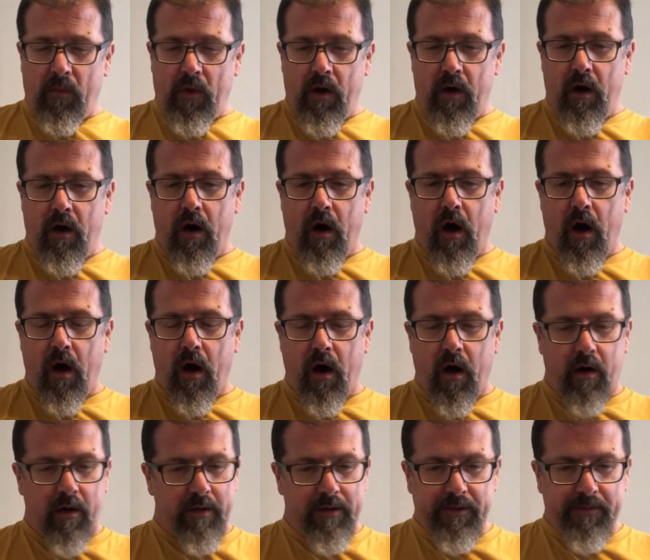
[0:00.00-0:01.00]

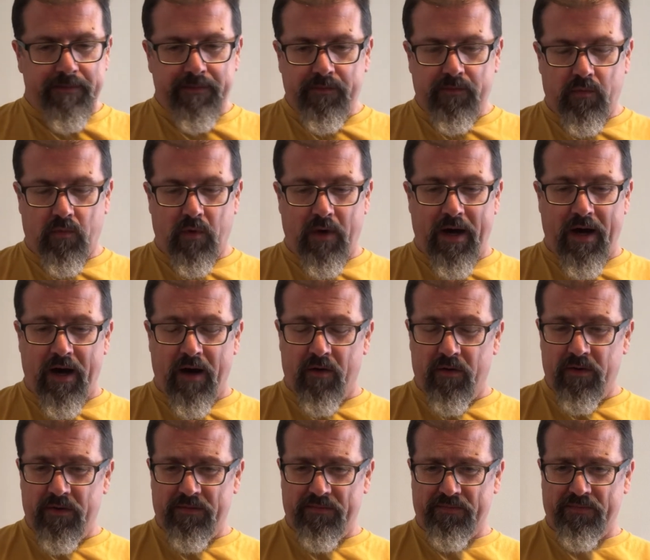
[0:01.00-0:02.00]
Oh,
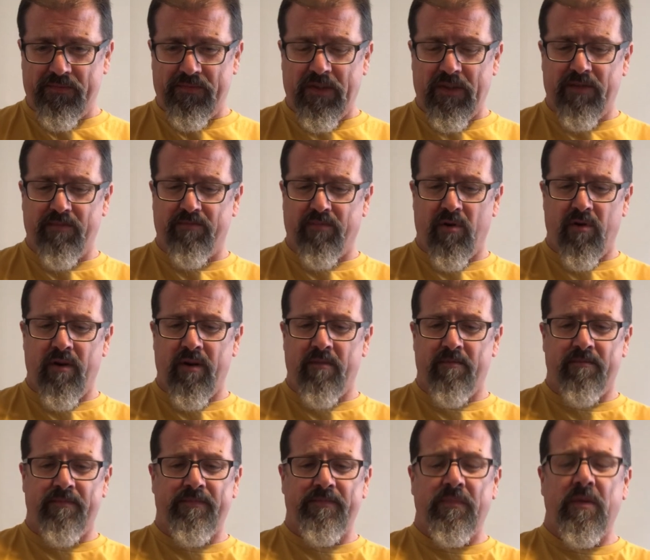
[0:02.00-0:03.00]
wow, that's
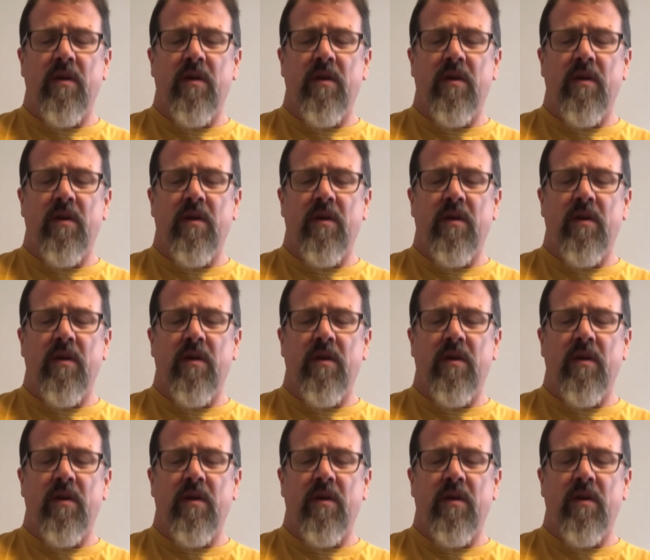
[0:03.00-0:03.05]
burning.